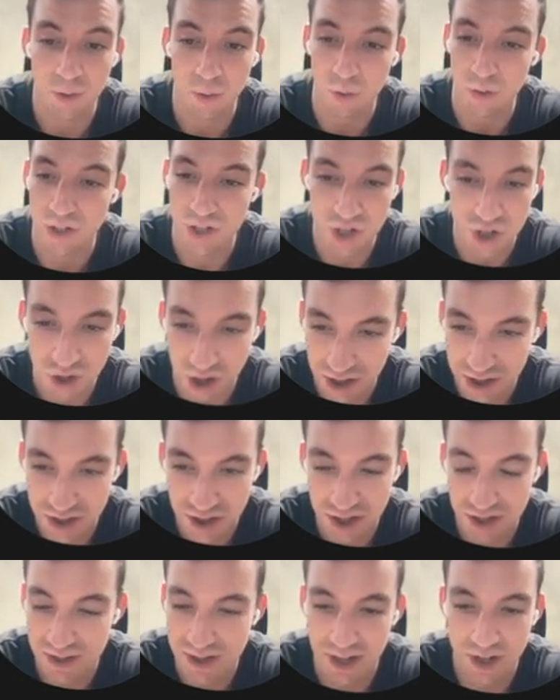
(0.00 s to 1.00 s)
or a
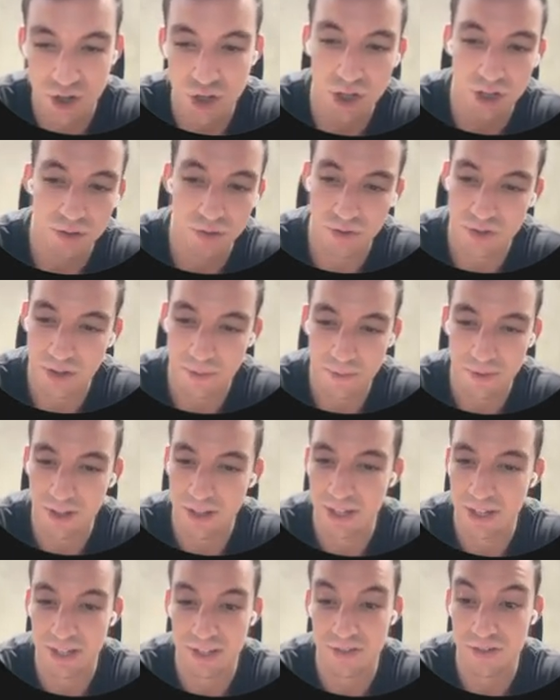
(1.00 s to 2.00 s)
strategy session or
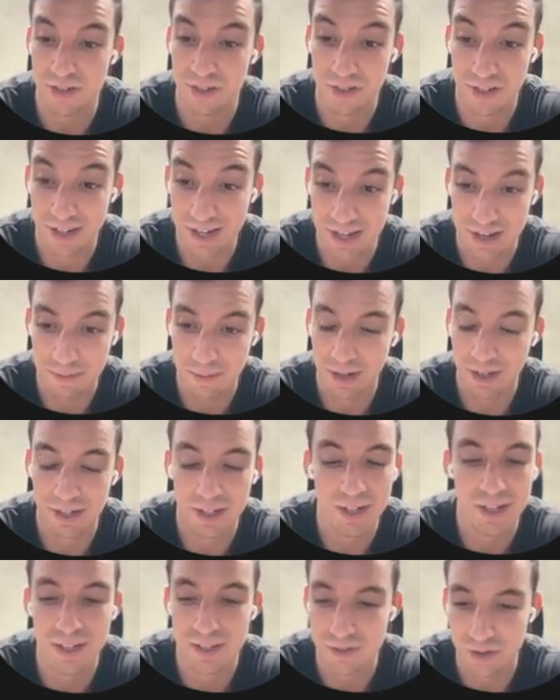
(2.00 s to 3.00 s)
something is a lead
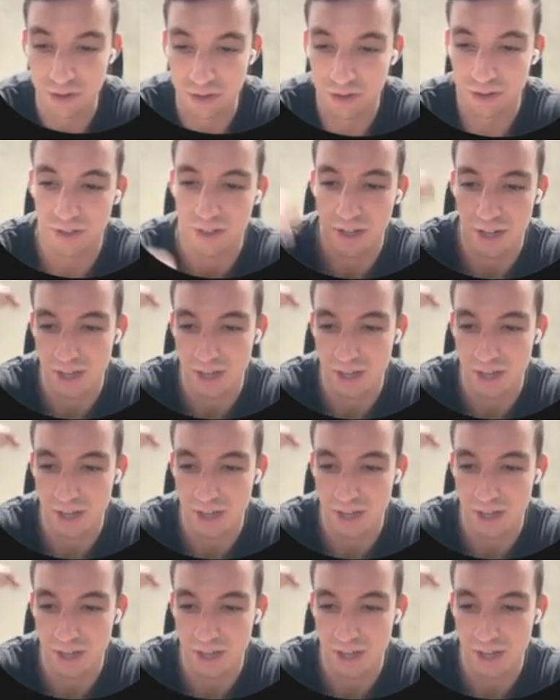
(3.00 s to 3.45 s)
magnet. It's not.